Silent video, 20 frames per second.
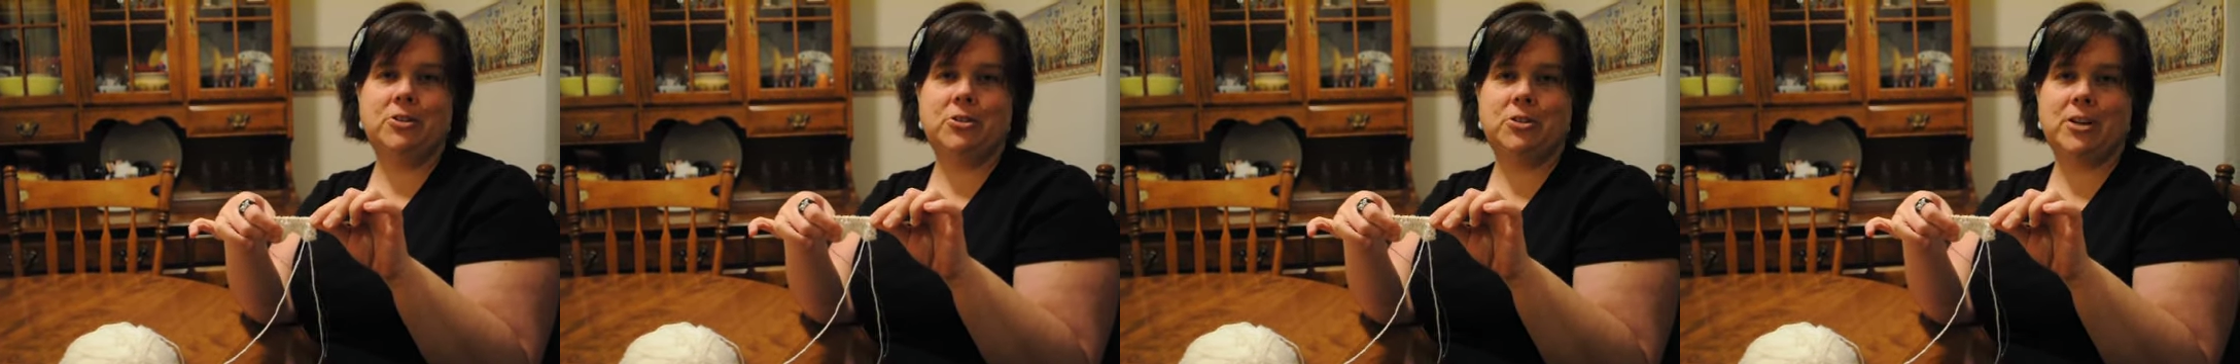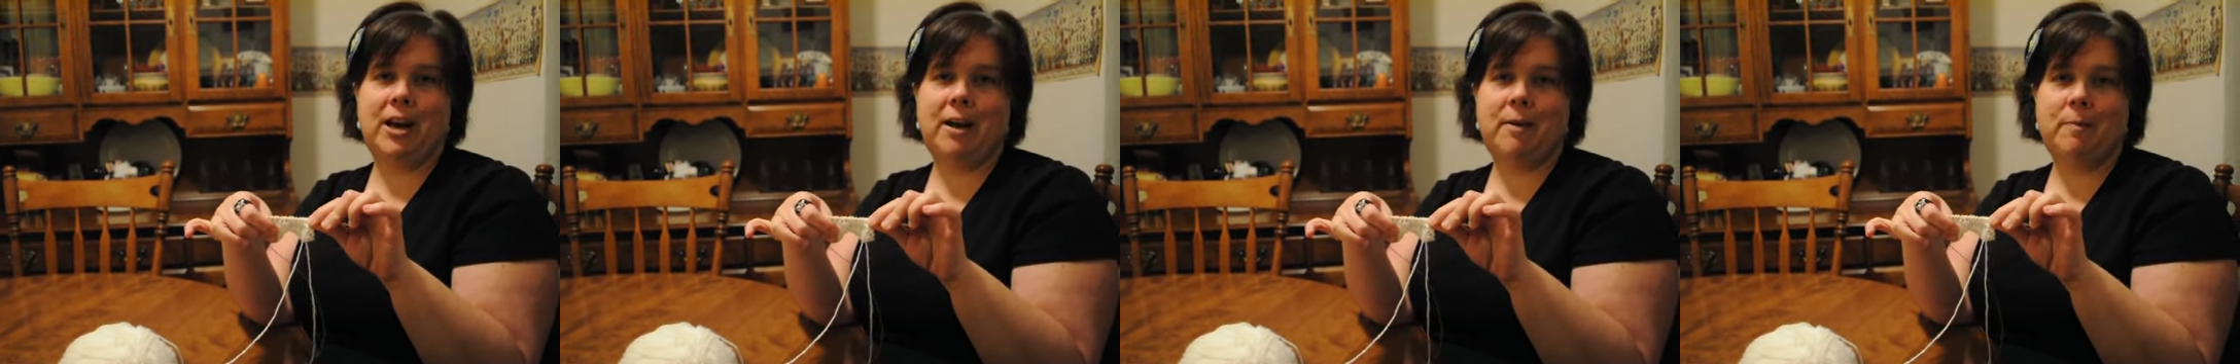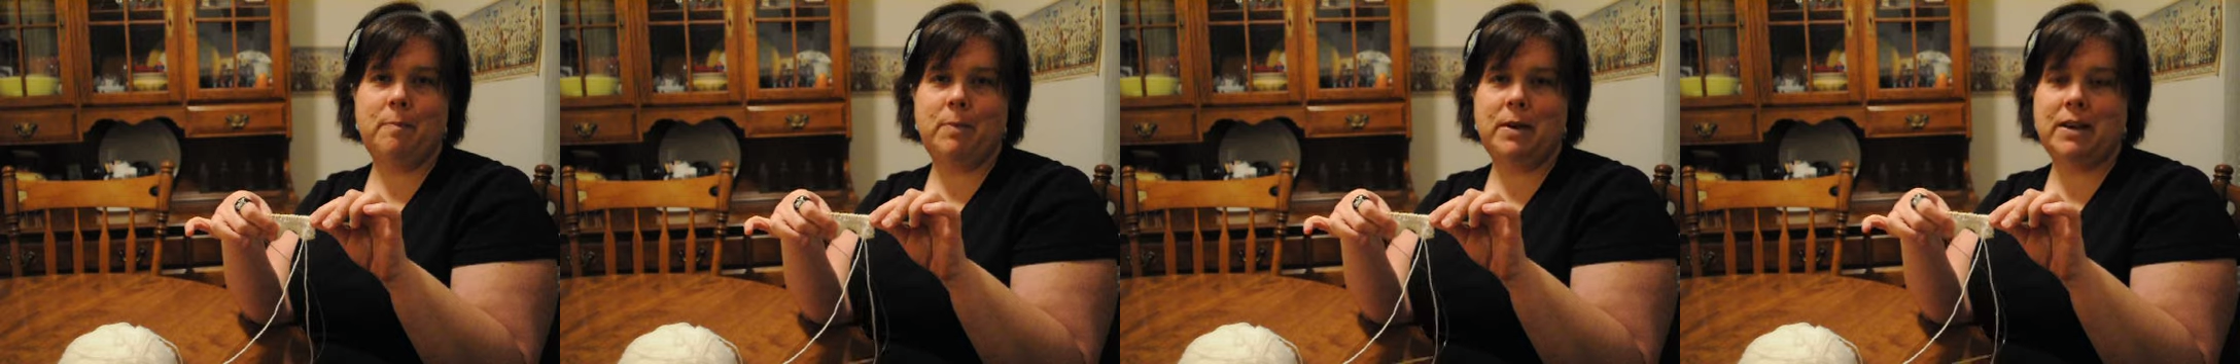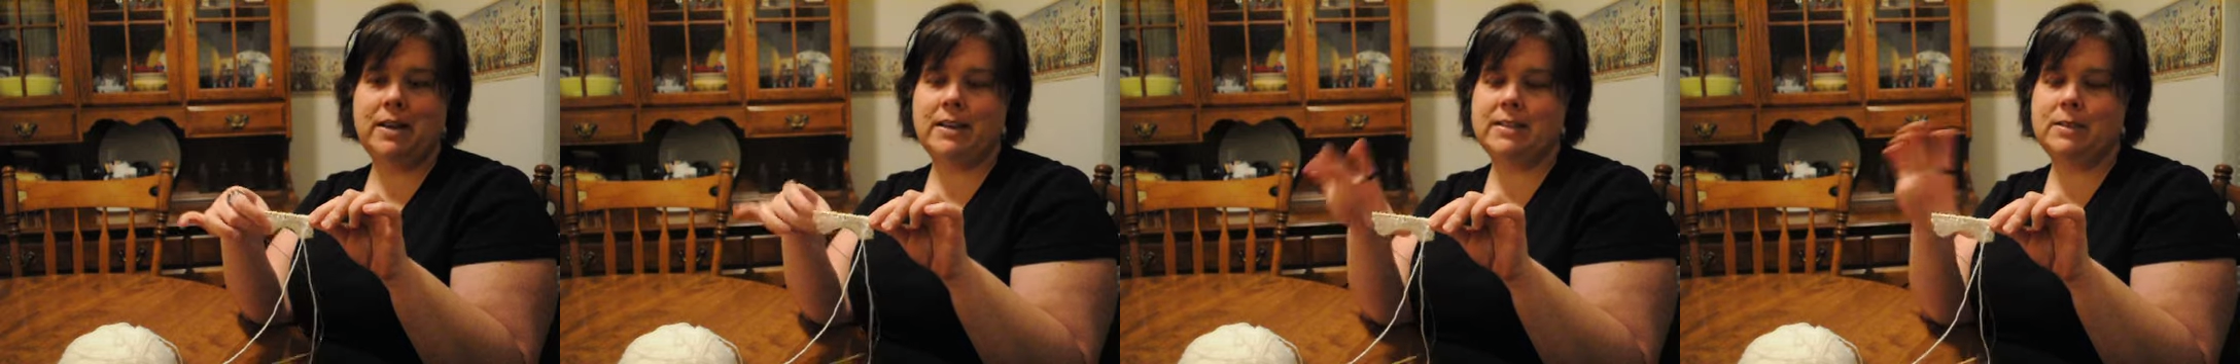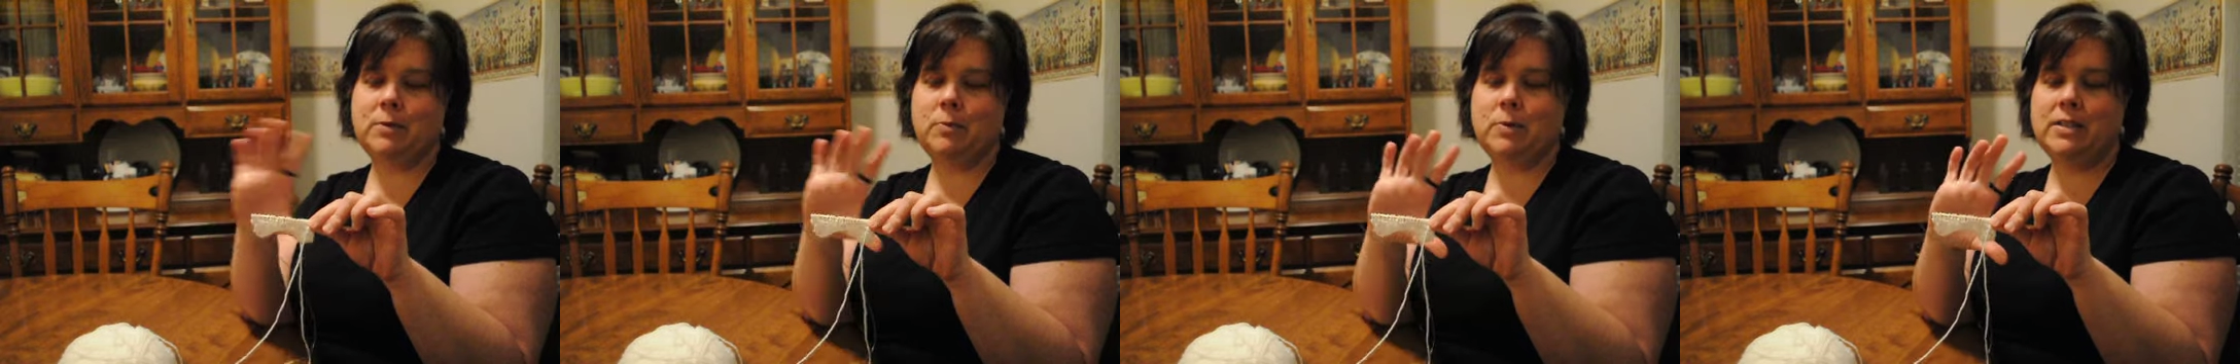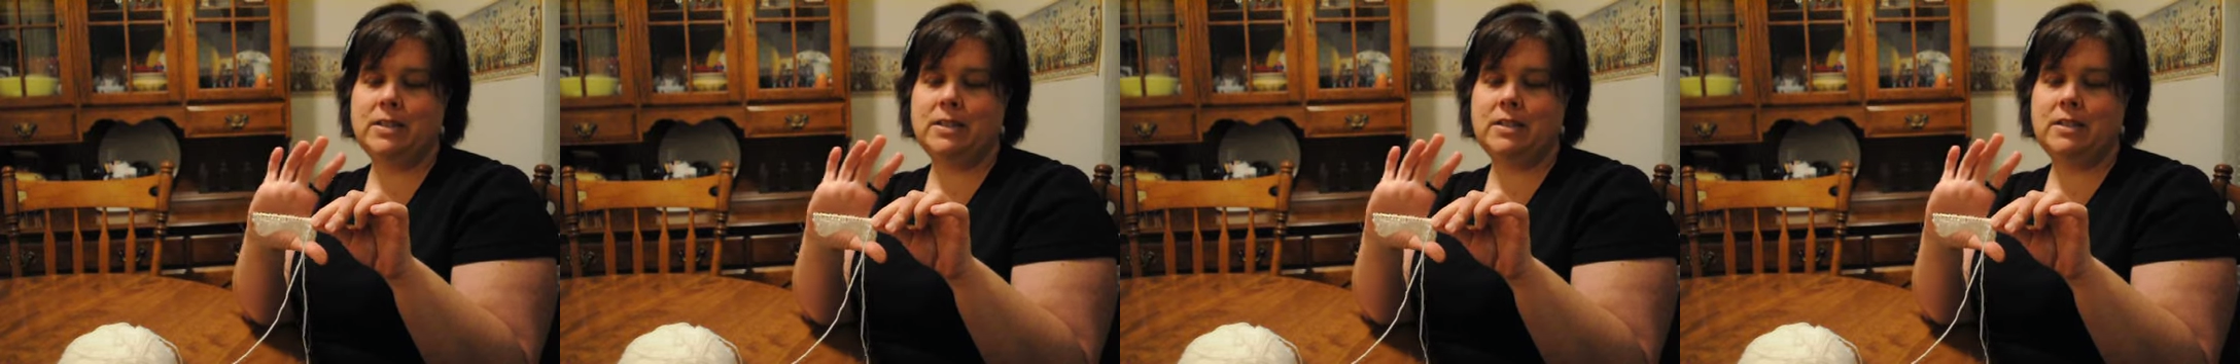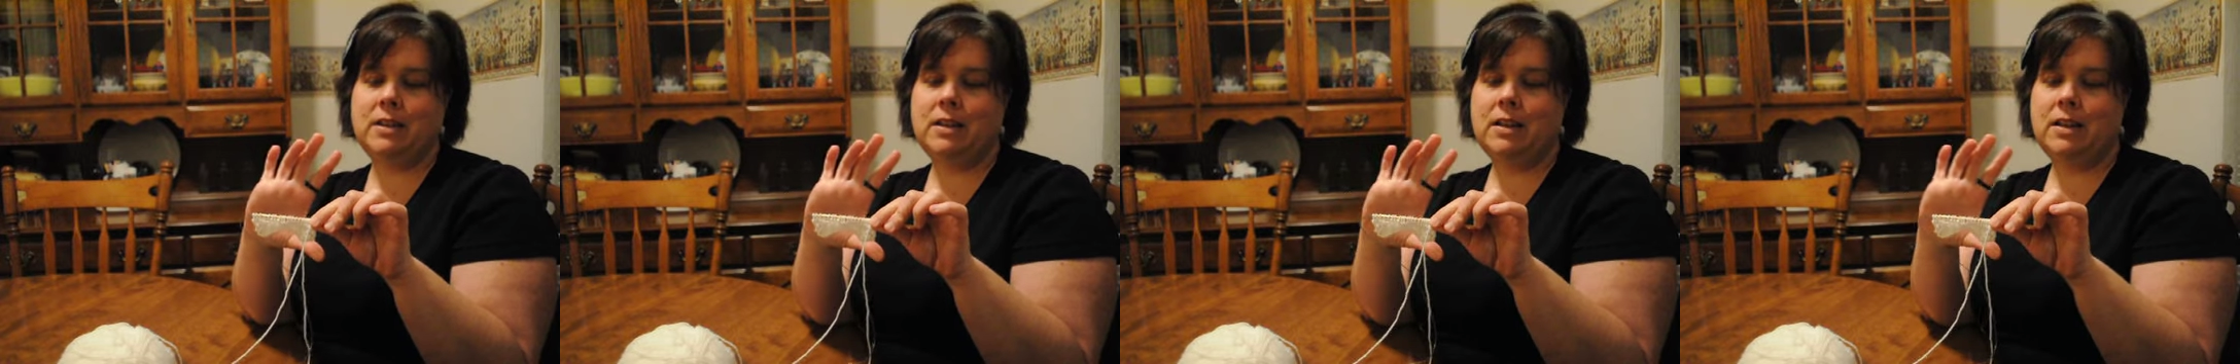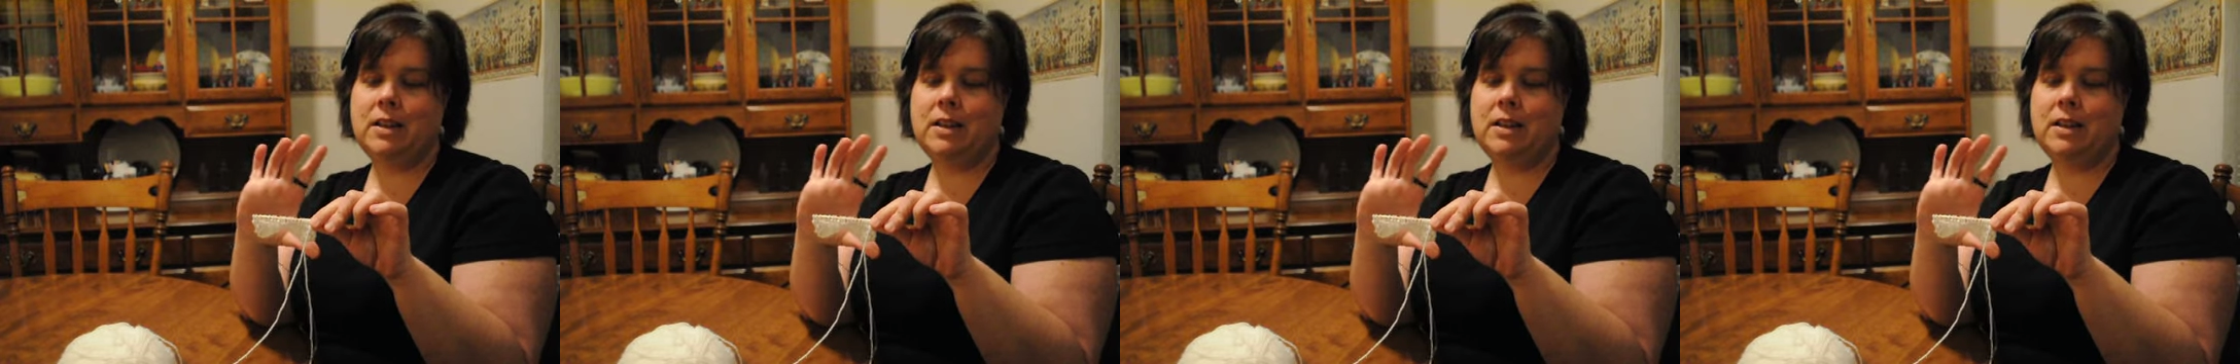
shop because it wasn't